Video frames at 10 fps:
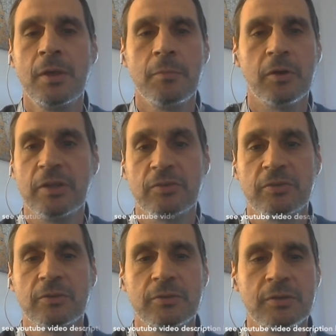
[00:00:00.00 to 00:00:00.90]
But
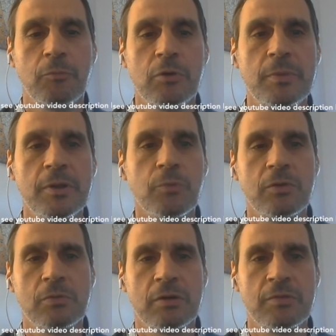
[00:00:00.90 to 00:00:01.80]
yes, that will be great
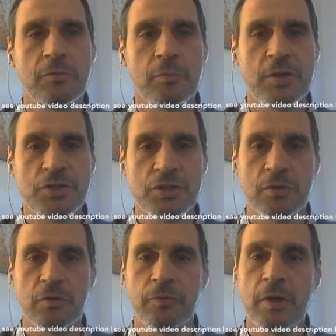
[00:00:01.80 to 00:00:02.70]
to have information
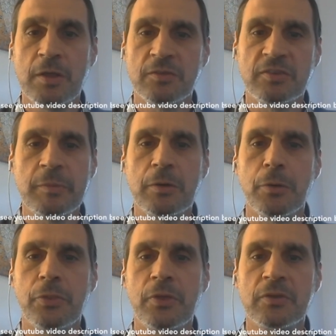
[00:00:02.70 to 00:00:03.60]
of similar
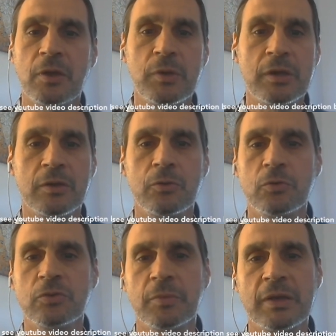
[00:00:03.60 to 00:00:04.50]
things, and we can do
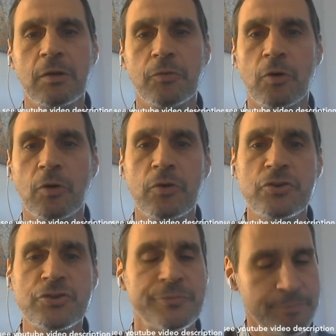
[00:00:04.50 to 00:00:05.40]
some kind of
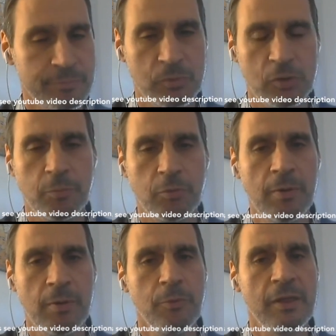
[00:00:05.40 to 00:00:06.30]
conversion. No
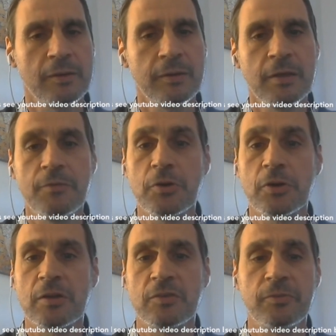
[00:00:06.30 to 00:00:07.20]
problem with that. If you
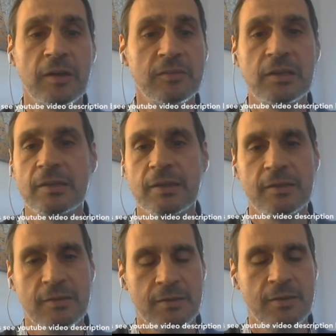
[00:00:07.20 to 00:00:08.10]
can
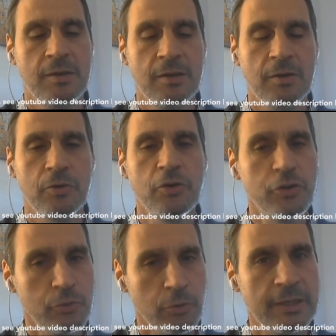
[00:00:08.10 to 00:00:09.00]
facilitate, good
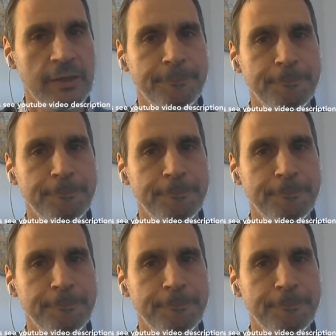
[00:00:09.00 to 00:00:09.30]
to hear.